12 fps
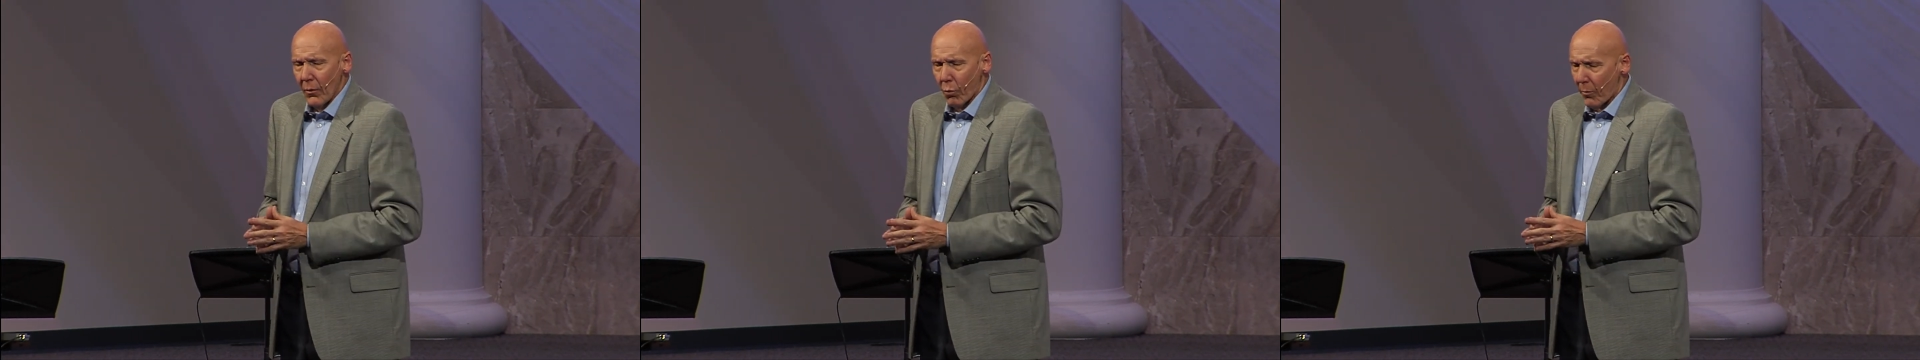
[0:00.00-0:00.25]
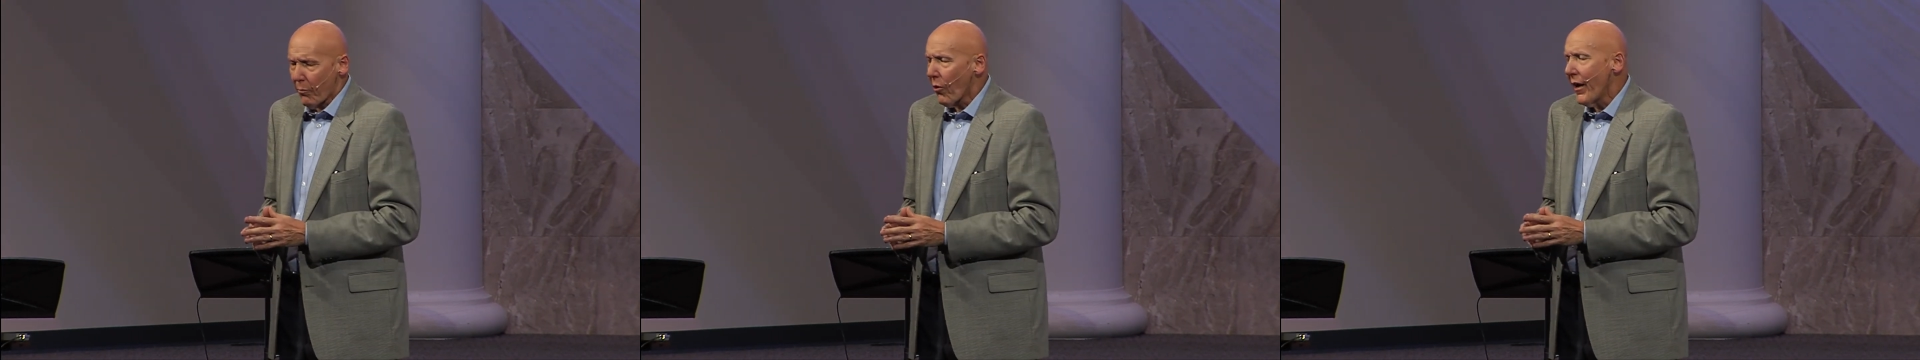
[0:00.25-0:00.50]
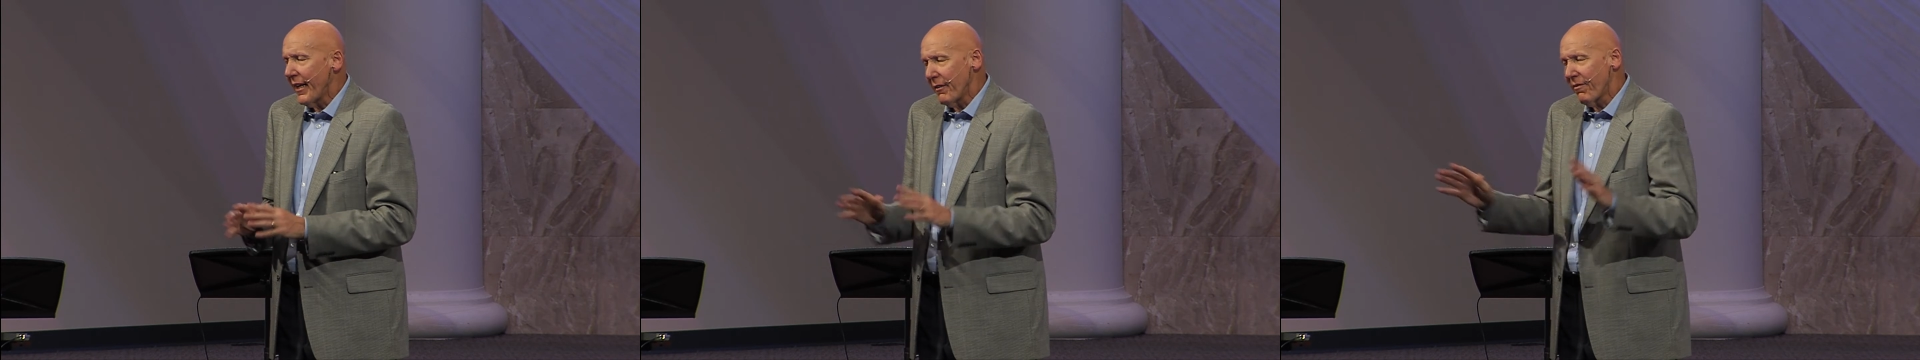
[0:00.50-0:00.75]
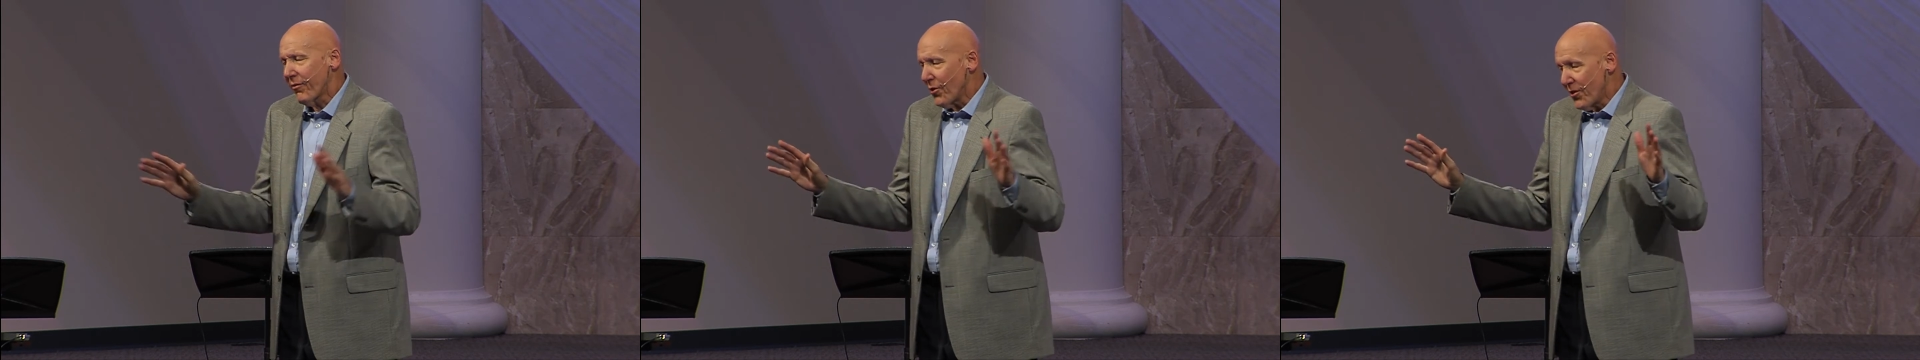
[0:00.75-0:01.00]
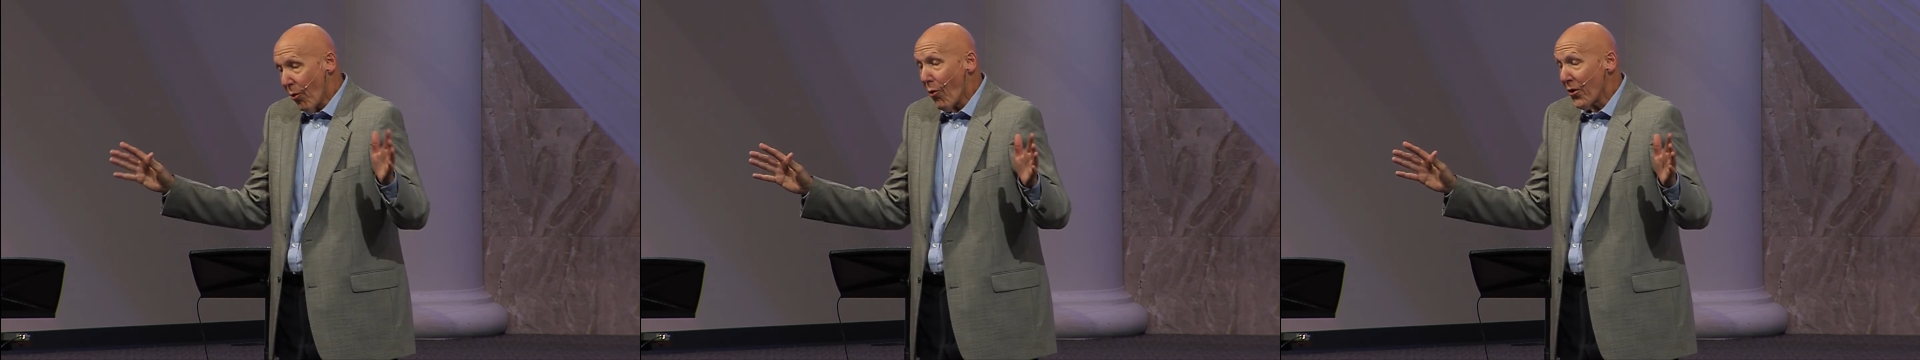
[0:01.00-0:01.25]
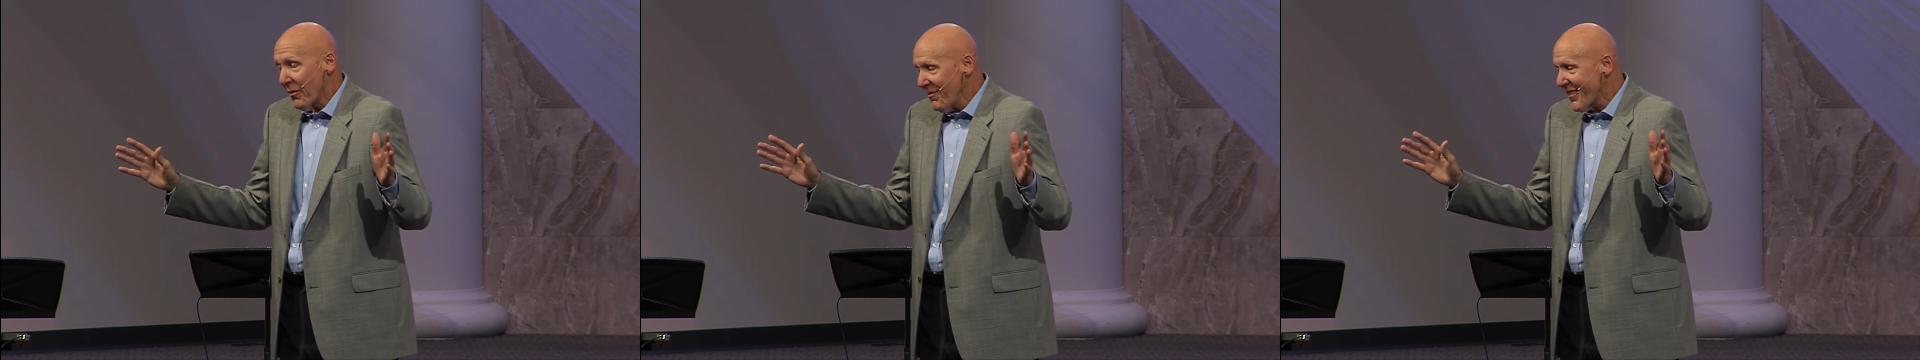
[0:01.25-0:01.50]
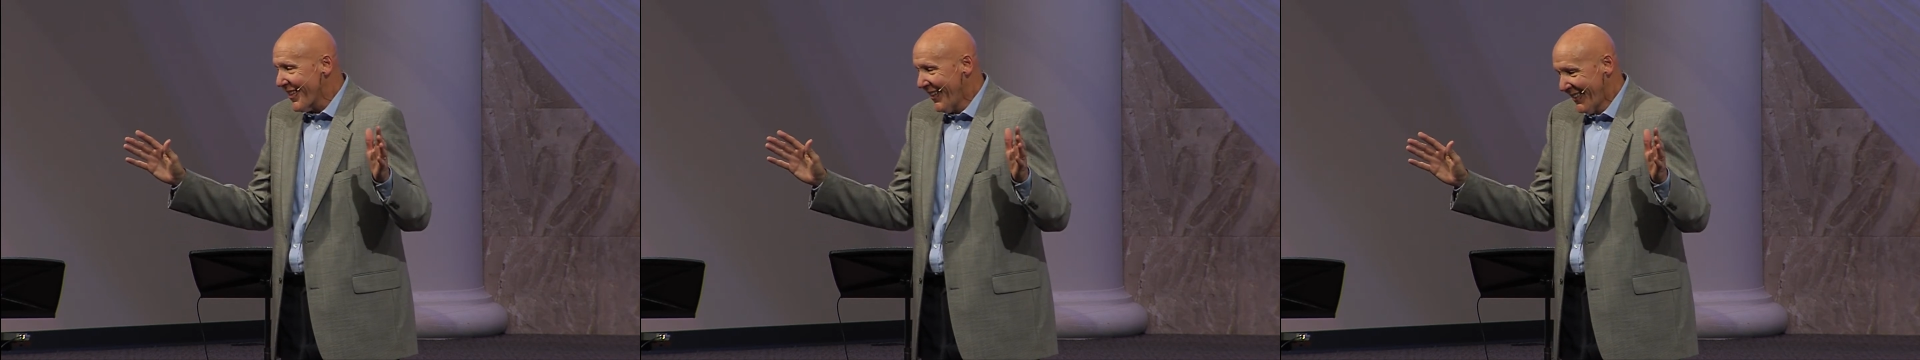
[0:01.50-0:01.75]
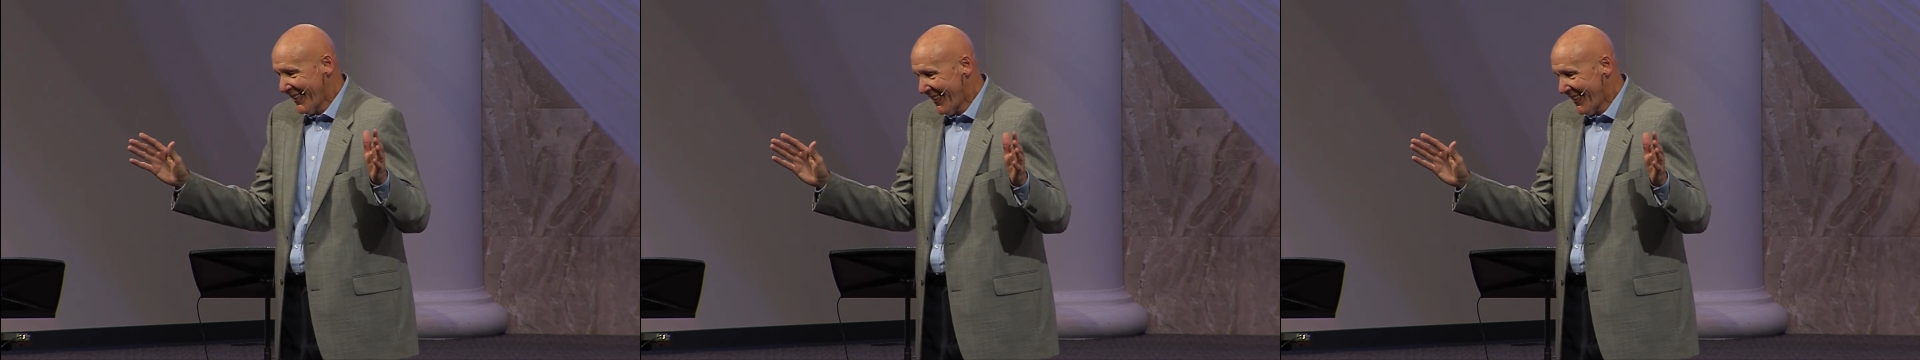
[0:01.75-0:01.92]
were praying for dorms,